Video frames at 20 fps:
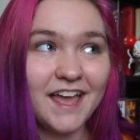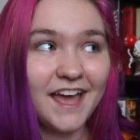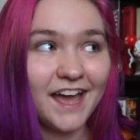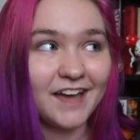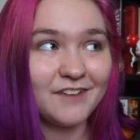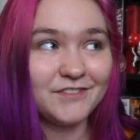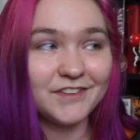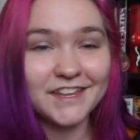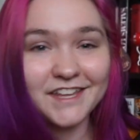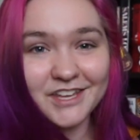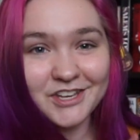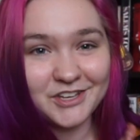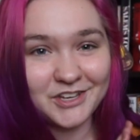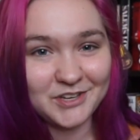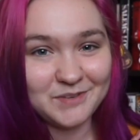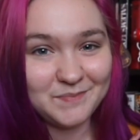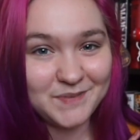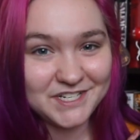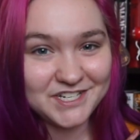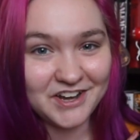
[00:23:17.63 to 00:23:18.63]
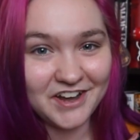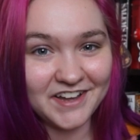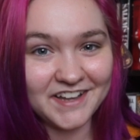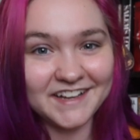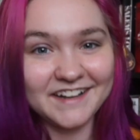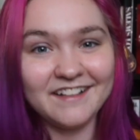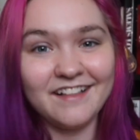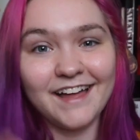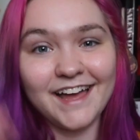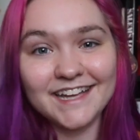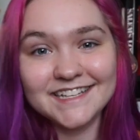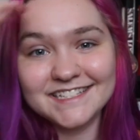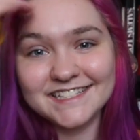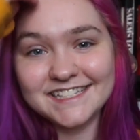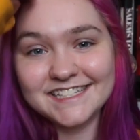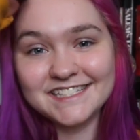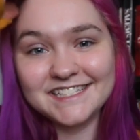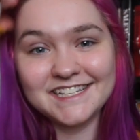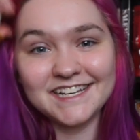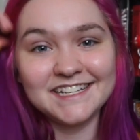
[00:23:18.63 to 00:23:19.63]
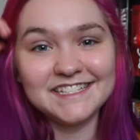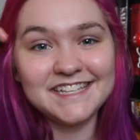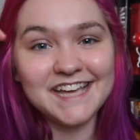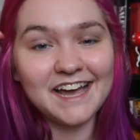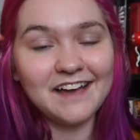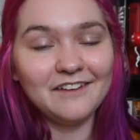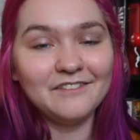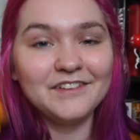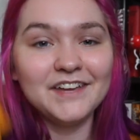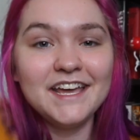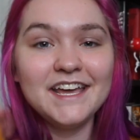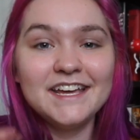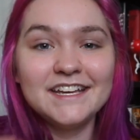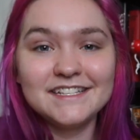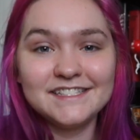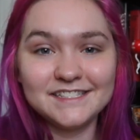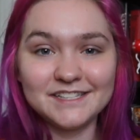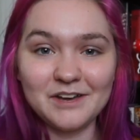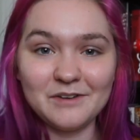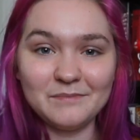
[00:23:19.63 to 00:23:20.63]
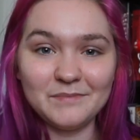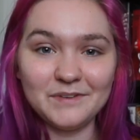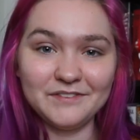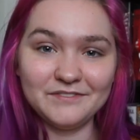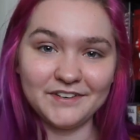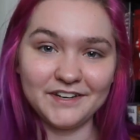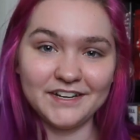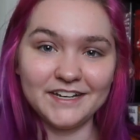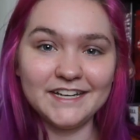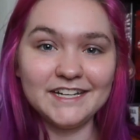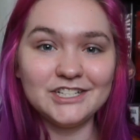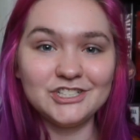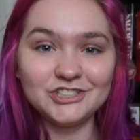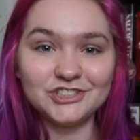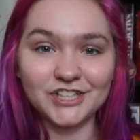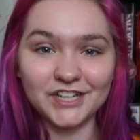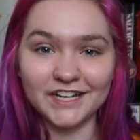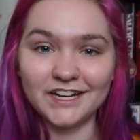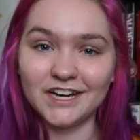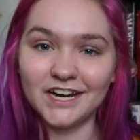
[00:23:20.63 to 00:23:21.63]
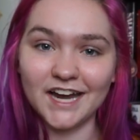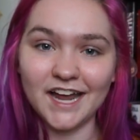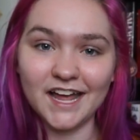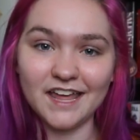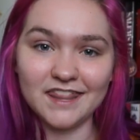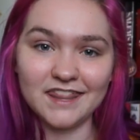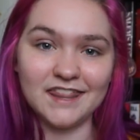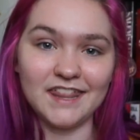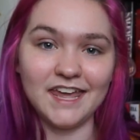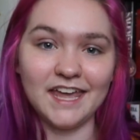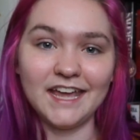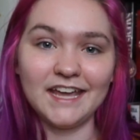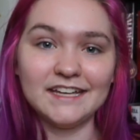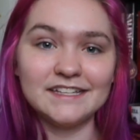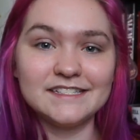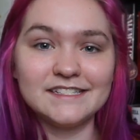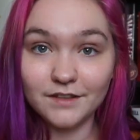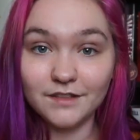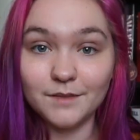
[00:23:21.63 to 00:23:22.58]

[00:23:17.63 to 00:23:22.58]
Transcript: I feel like it could be taught in class. This does have some very triggering things.